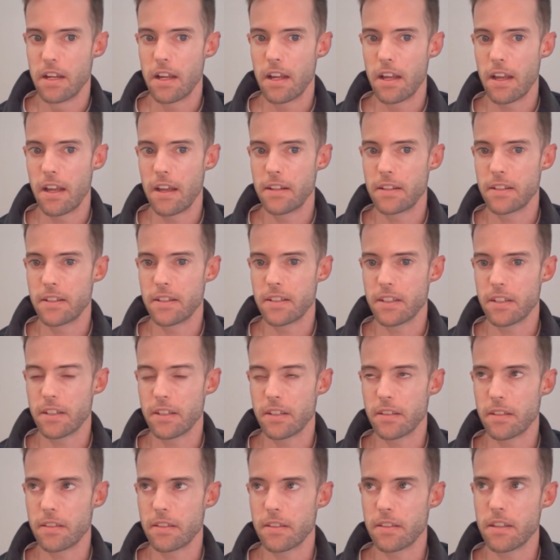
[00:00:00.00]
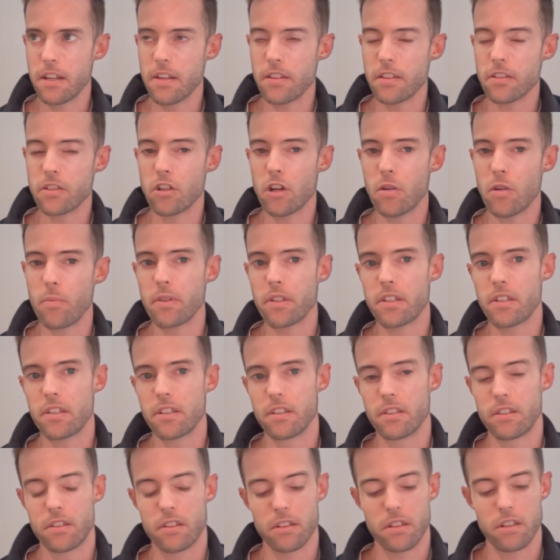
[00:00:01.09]
And the other topic
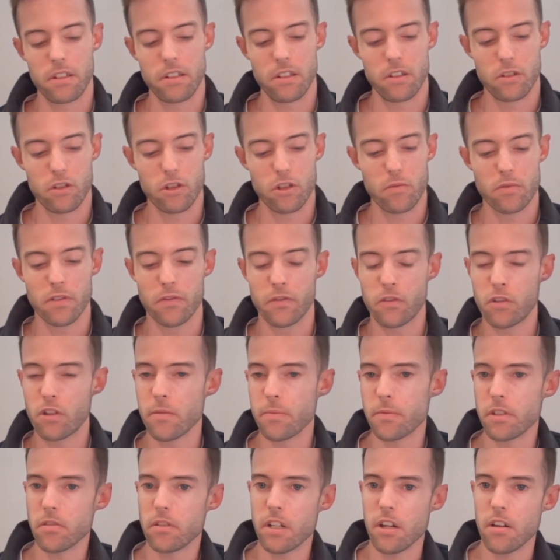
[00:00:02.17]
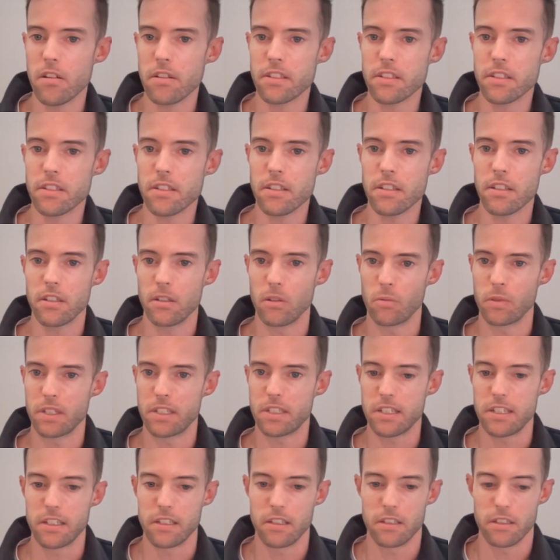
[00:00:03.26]
is in terms of cryptocurrency. We're
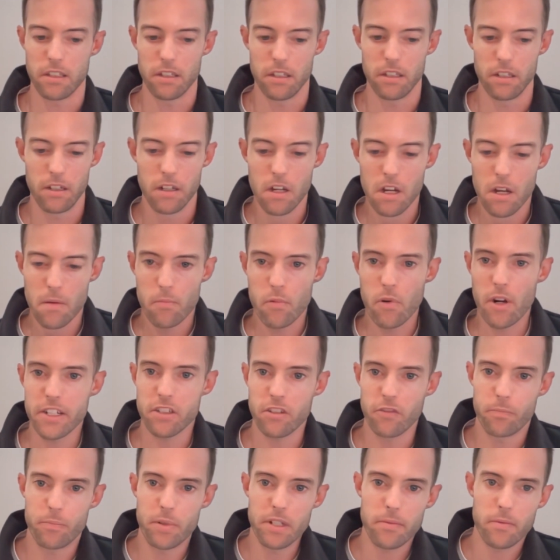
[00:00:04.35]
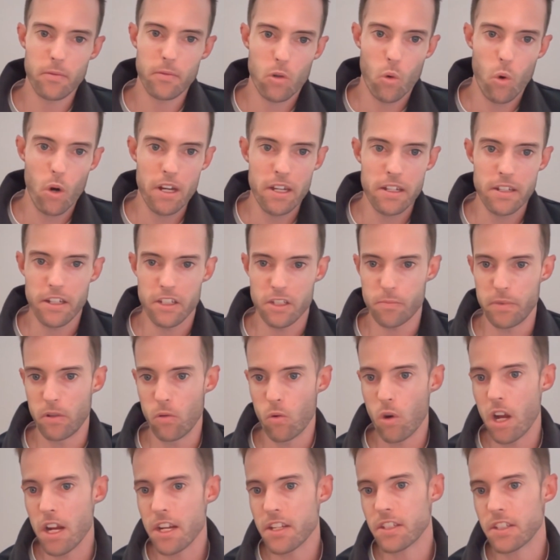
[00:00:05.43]
seeing the price of Bitcoin has been
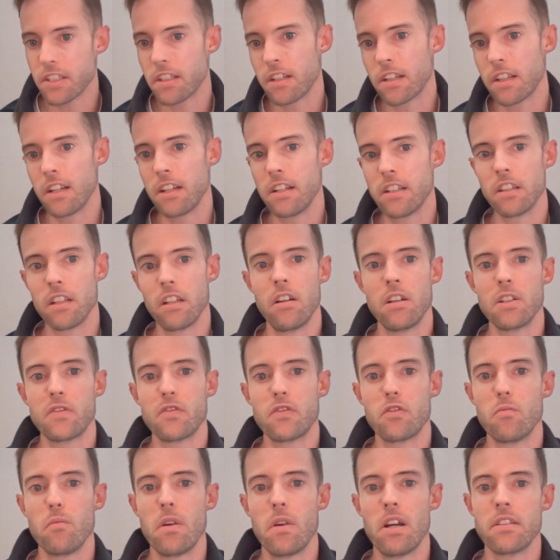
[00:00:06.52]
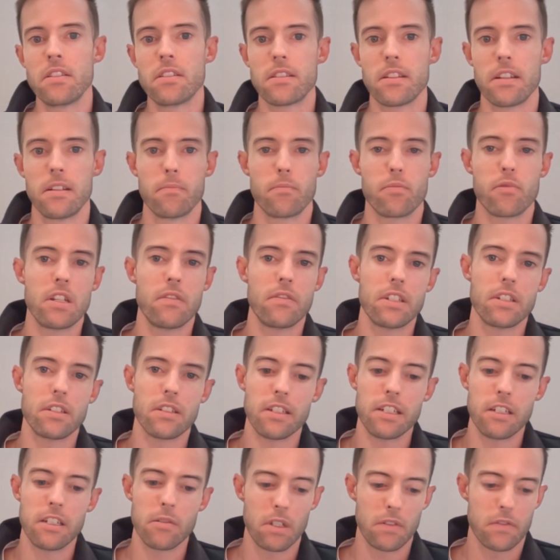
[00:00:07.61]
rising again in the last few months. And
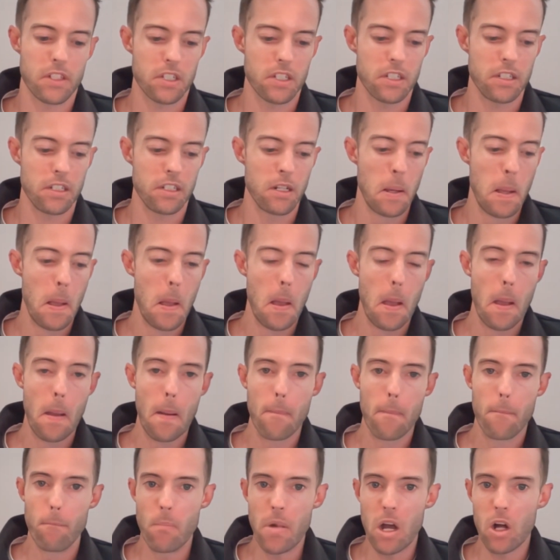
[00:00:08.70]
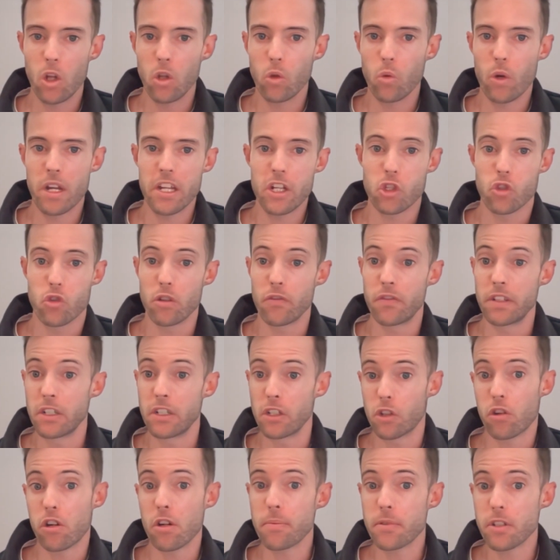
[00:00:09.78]
previously, we've seen malware-driven
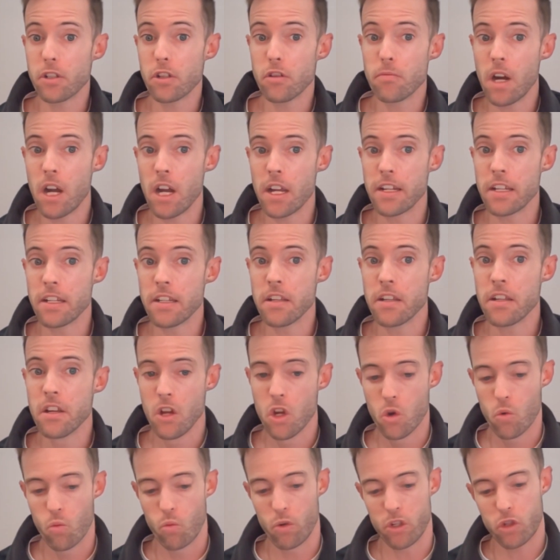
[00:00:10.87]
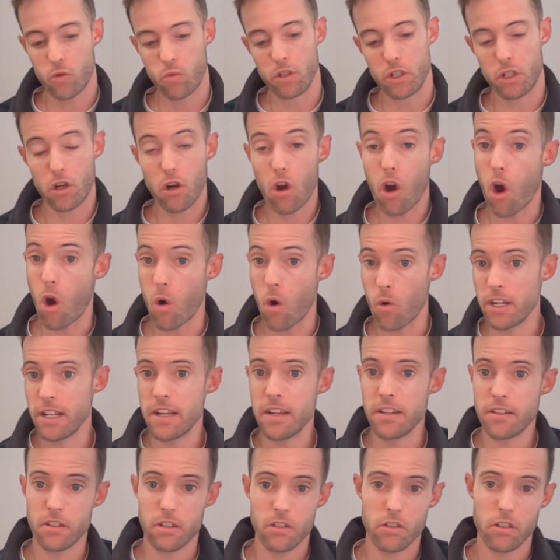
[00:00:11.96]
crypto mining, which would
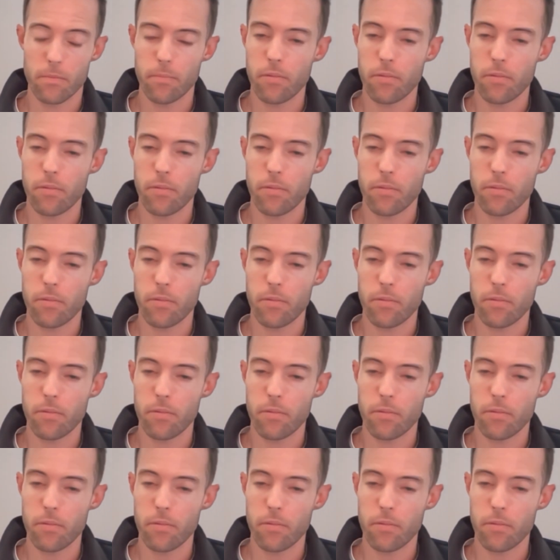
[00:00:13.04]
correlate to the